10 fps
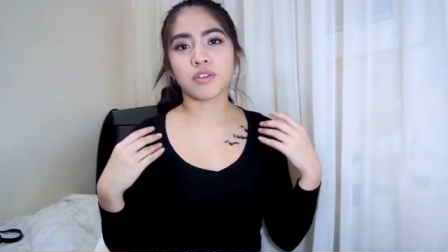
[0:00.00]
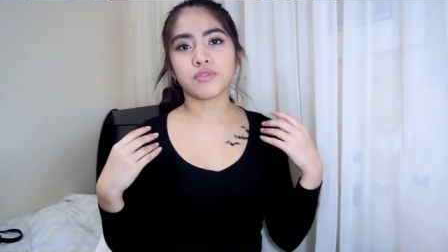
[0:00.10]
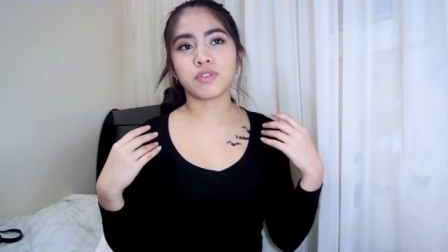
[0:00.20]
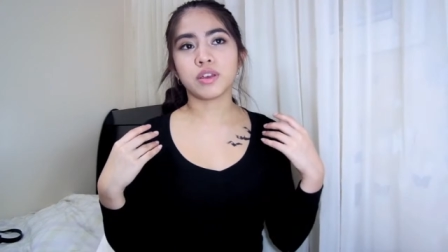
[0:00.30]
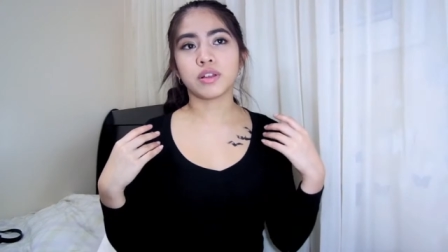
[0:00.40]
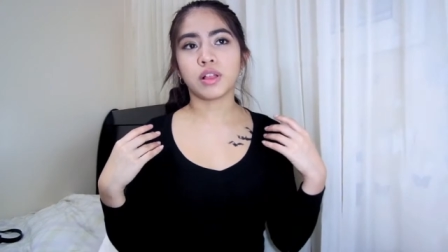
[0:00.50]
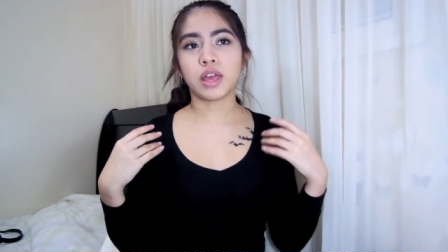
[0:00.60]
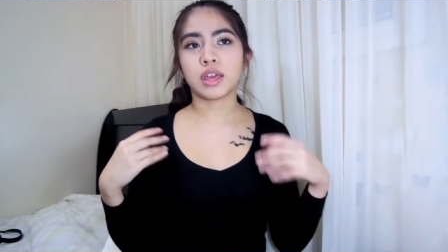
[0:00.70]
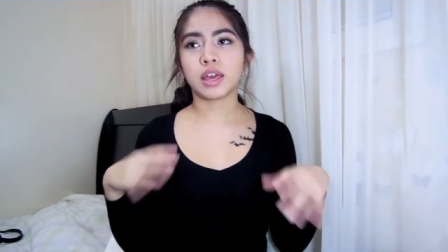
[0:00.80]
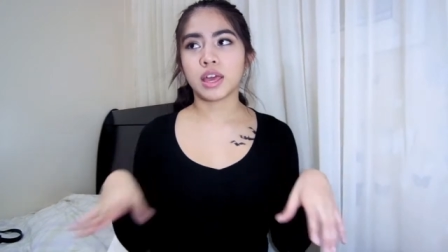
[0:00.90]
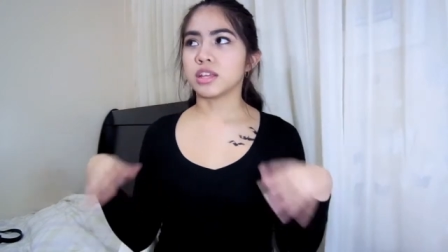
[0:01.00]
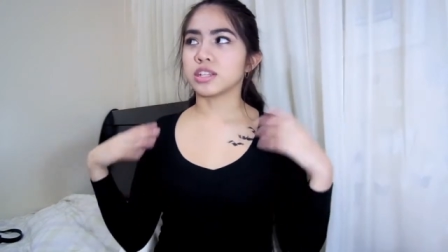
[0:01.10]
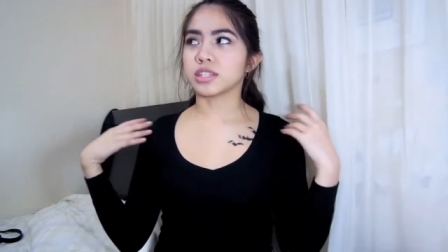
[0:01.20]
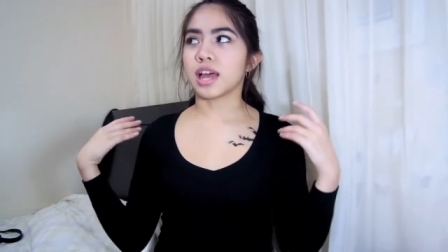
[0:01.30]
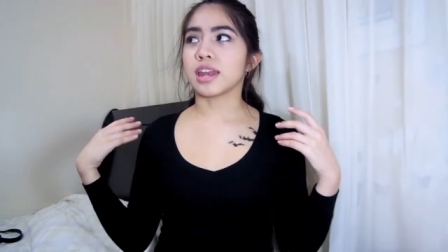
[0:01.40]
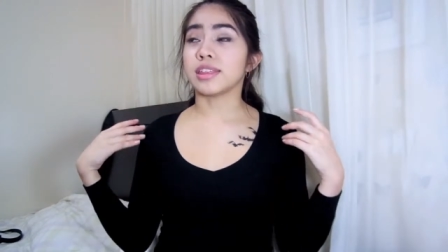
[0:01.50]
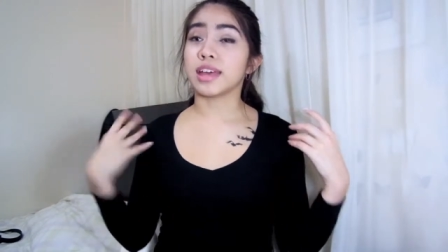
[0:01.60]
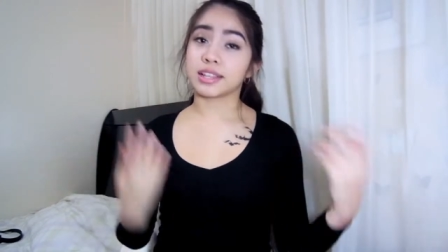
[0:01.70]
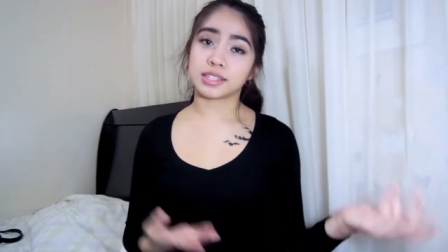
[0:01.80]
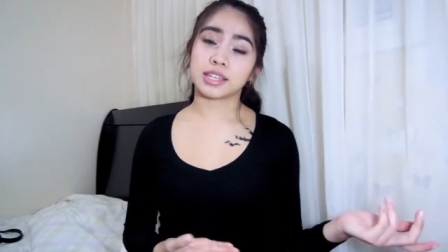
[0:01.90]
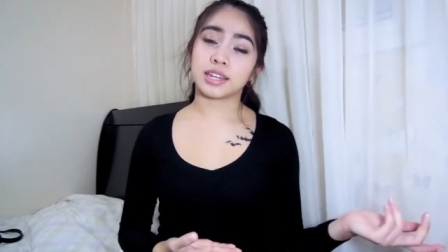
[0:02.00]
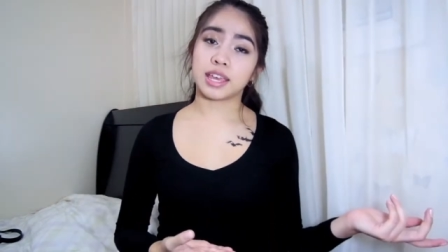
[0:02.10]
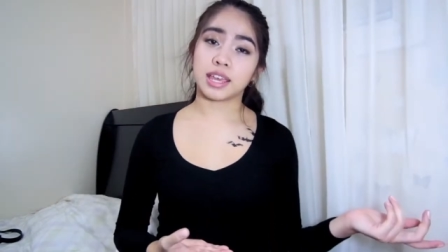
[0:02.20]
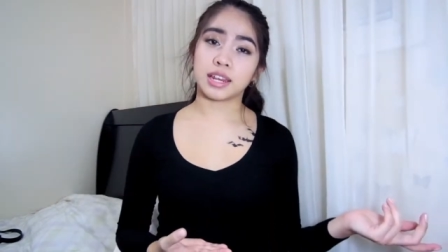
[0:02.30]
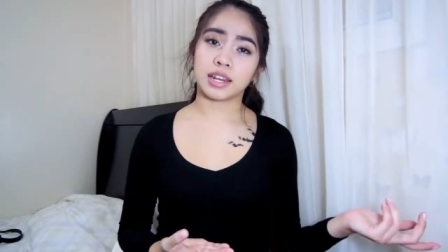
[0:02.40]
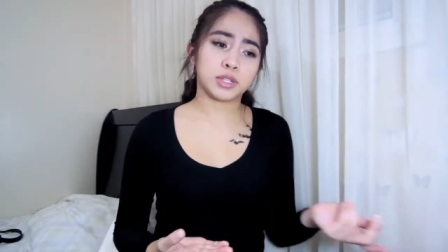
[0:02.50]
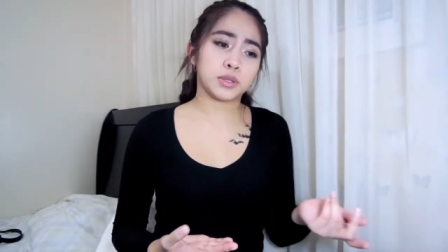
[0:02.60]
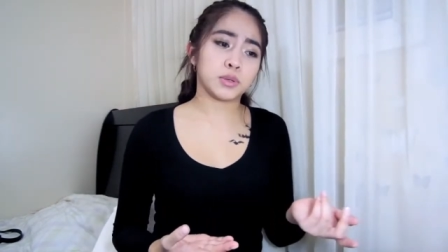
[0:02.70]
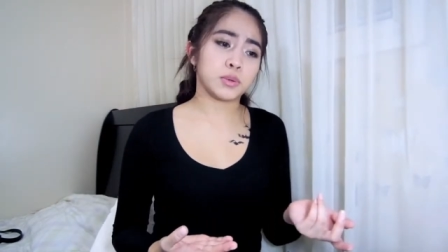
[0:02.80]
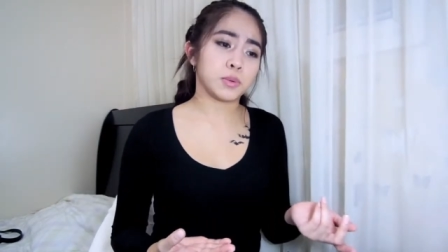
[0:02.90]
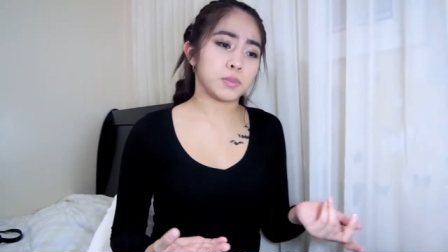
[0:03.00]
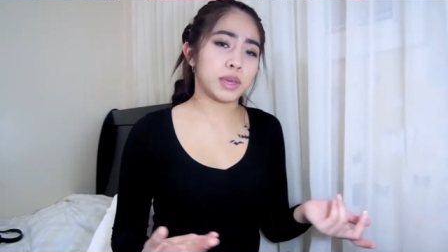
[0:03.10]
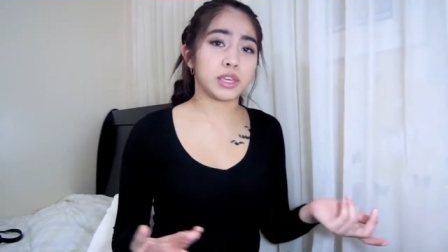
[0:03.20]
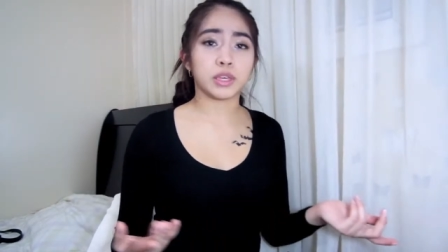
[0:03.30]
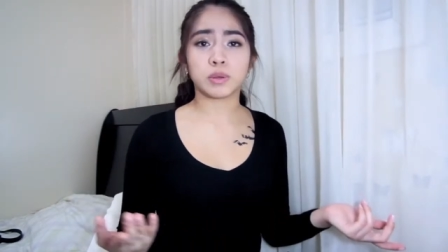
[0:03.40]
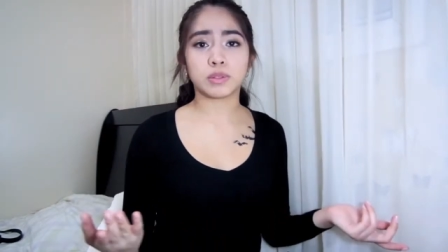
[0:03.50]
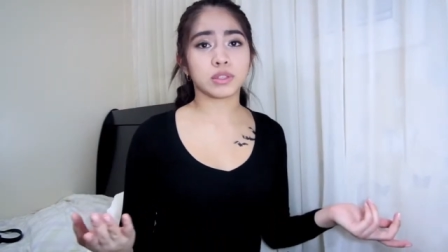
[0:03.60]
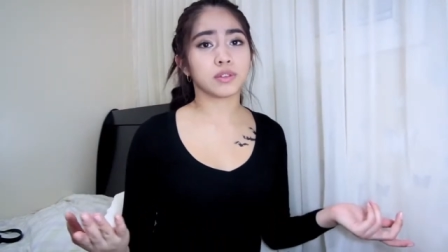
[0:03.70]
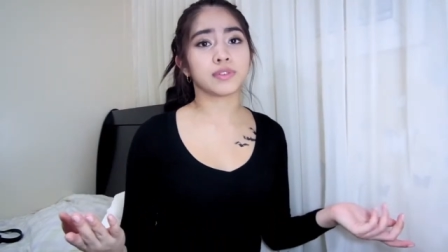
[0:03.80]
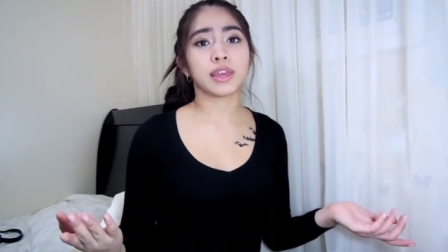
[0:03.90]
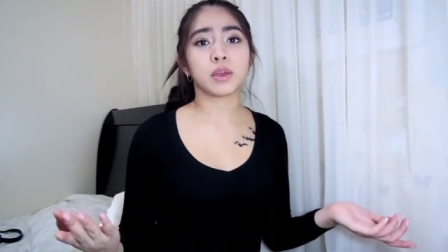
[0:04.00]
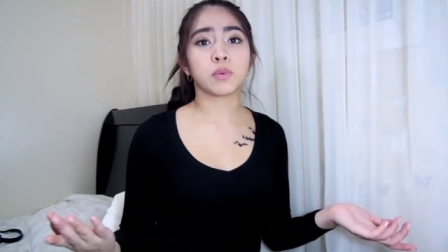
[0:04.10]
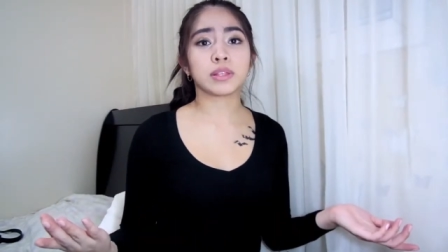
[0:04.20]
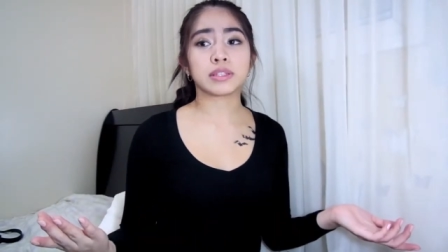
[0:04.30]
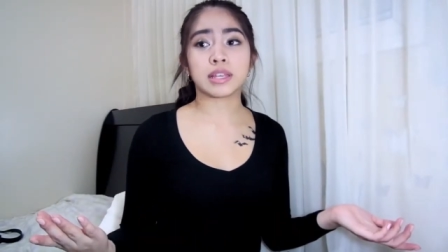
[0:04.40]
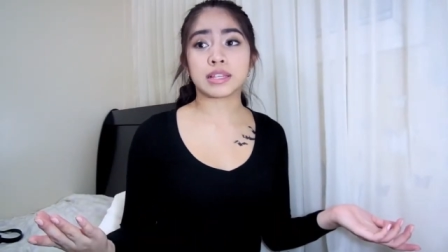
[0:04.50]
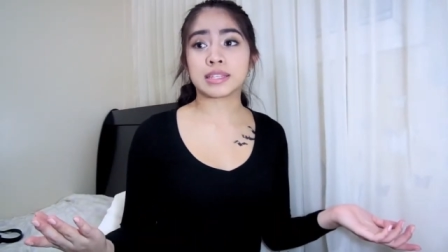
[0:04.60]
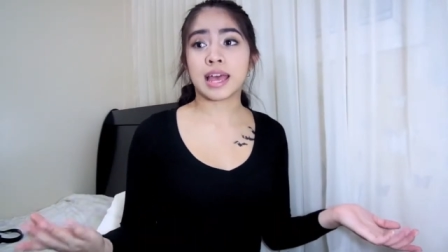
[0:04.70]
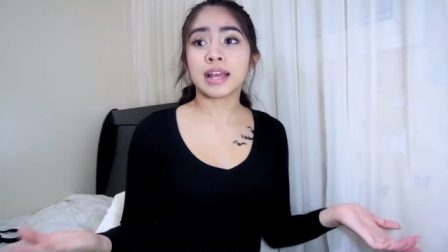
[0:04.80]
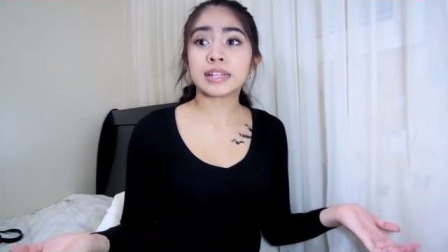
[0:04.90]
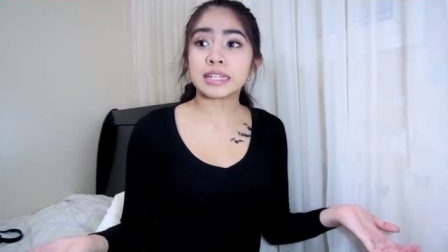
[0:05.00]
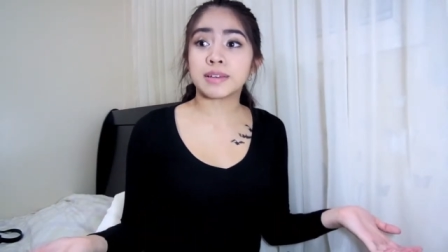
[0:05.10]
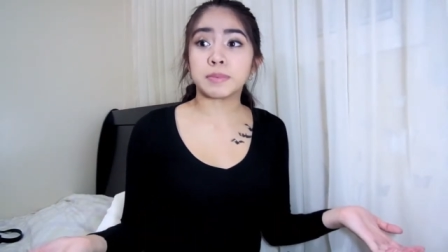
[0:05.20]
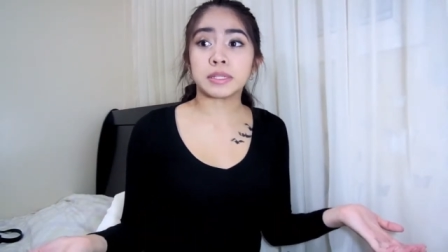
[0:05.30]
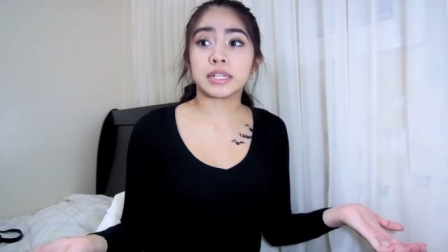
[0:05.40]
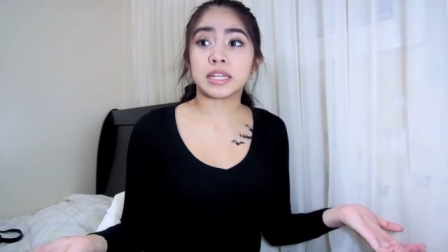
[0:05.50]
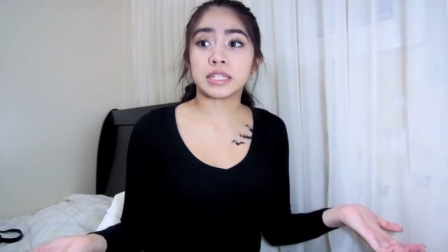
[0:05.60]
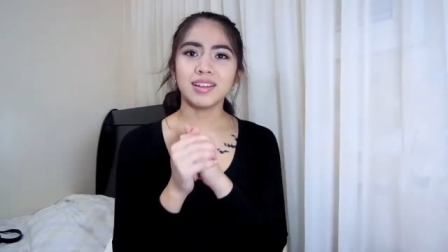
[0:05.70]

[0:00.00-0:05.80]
I feel like they just added that scene in to make use of Kate Winslet's acting ability.